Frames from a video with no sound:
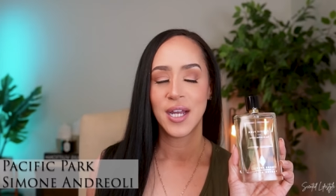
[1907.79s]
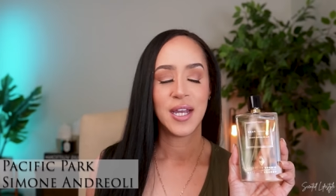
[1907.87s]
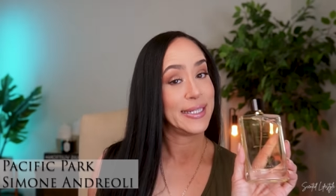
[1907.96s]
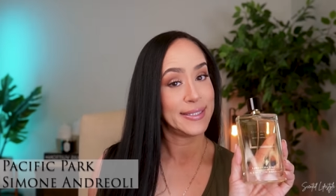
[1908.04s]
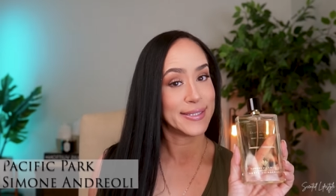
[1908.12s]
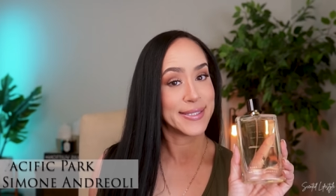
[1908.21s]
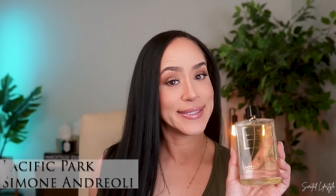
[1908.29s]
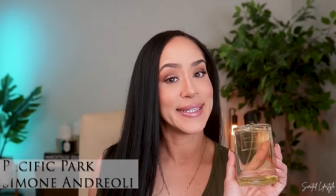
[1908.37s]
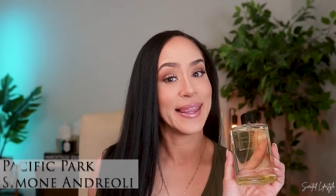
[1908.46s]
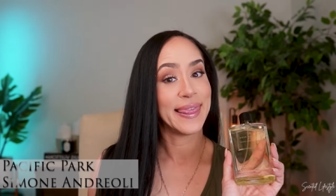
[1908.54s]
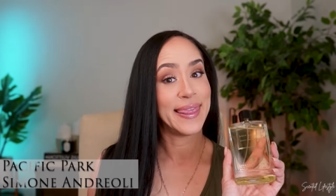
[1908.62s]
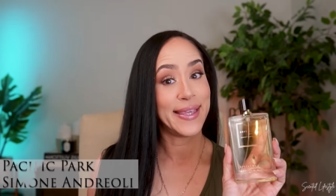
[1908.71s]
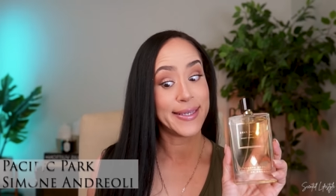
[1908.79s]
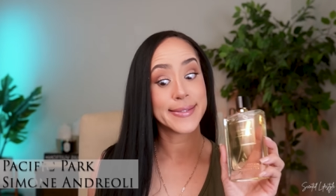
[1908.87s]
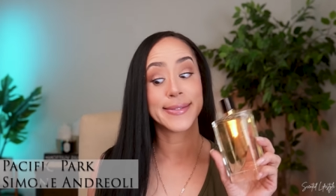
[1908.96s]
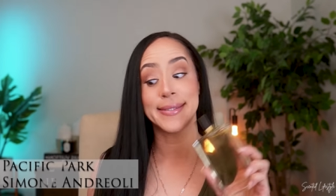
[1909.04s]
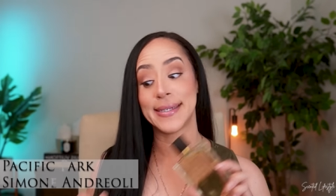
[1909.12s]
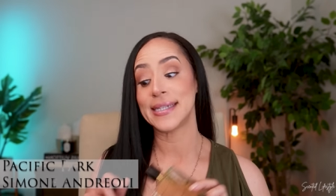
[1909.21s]
Guys,
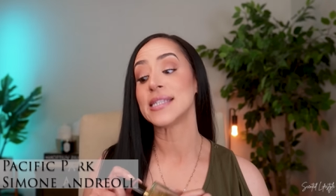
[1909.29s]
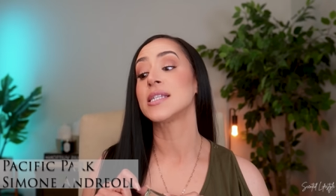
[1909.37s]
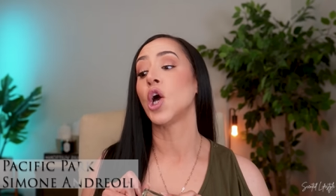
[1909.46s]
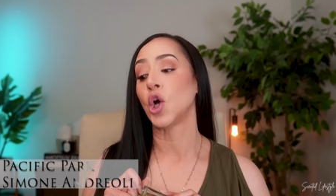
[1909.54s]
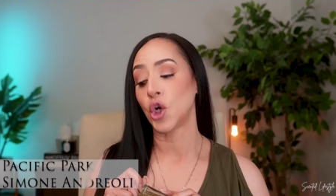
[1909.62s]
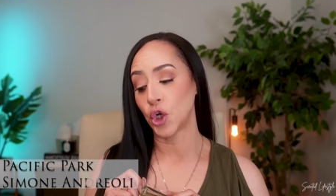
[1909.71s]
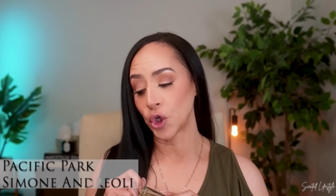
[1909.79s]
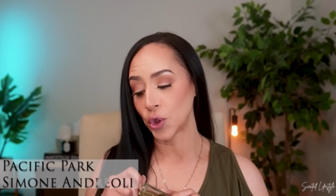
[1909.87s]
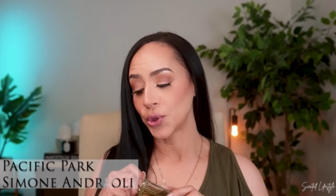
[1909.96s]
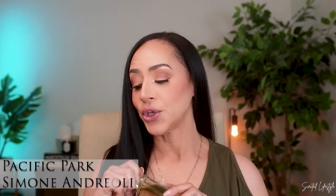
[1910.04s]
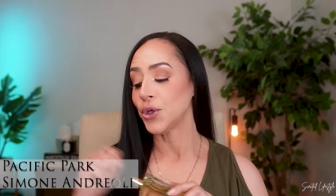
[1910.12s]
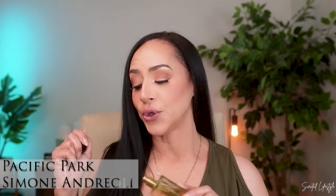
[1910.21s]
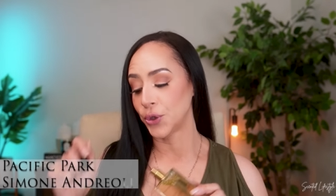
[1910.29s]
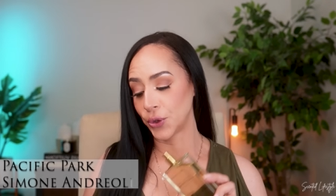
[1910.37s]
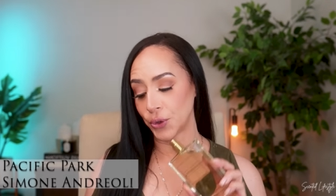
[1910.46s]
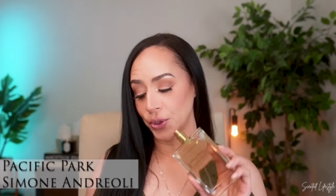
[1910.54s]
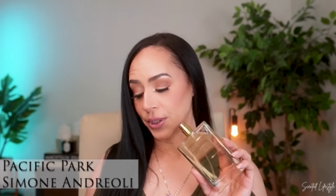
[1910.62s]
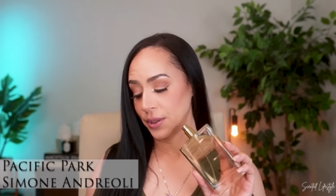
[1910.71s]
this is good,
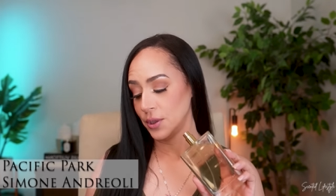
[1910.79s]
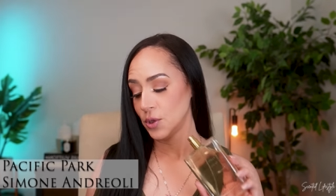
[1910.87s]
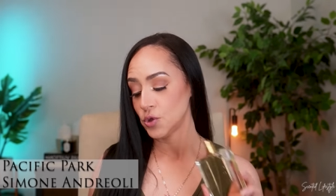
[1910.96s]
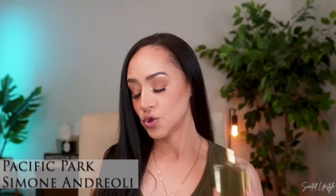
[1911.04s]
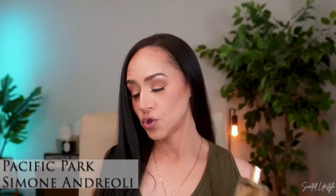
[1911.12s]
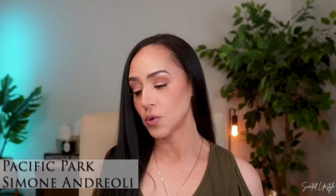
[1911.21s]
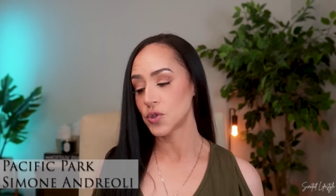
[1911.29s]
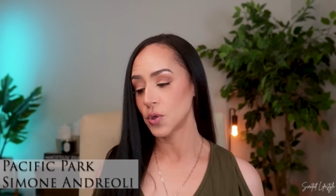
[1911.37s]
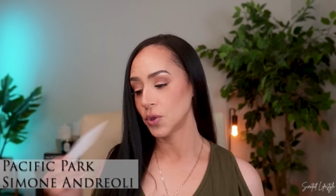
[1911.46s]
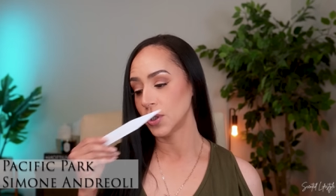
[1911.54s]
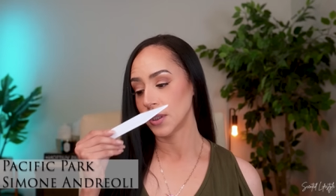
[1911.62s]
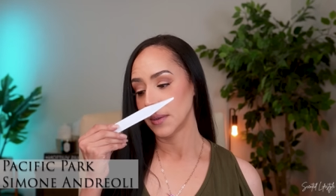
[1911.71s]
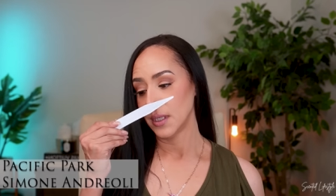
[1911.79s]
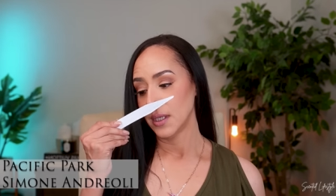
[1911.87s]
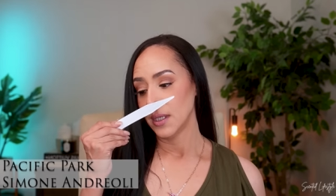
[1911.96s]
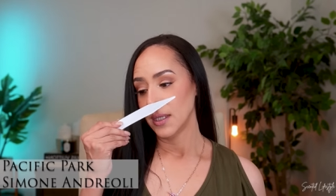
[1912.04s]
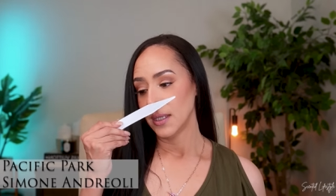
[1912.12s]
good. So, so good.